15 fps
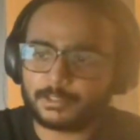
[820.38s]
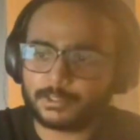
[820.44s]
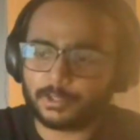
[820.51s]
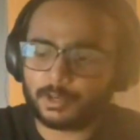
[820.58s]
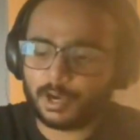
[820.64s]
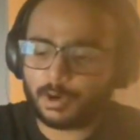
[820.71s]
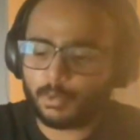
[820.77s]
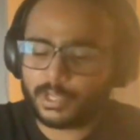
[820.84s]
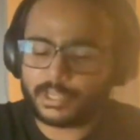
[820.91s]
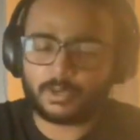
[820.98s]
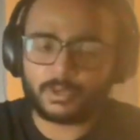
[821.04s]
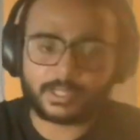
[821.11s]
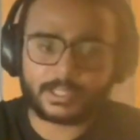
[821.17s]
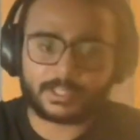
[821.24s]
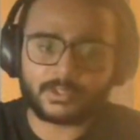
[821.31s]
So how we
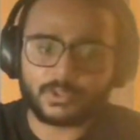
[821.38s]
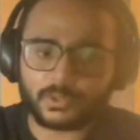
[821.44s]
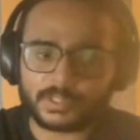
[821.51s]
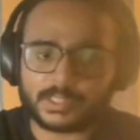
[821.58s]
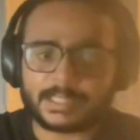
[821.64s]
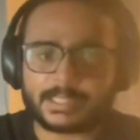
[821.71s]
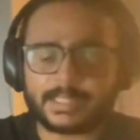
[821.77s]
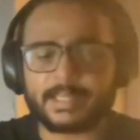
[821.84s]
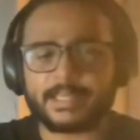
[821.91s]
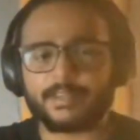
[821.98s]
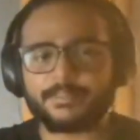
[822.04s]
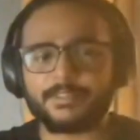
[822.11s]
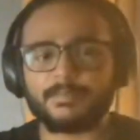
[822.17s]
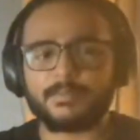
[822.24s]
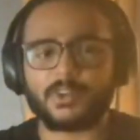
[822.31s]
can correlate
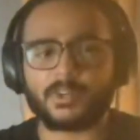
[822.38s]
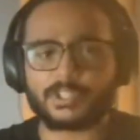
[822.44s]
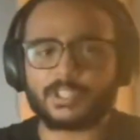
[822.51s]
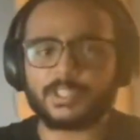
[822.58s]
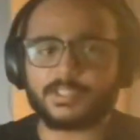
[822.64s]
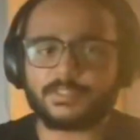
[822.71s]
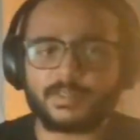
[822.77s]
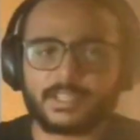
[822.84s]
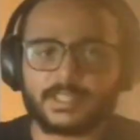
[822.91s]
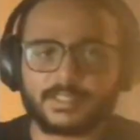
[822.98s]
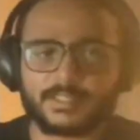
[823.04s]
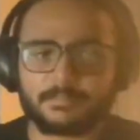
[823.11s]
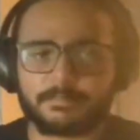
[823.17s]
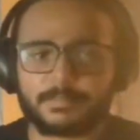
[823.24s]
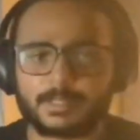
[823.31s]
AI with blockchain is
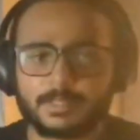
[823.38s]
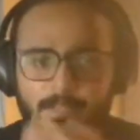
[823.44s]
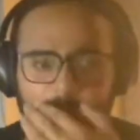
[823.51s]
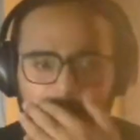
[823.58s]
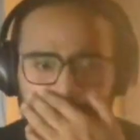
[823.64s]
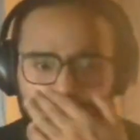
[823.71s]
very simple.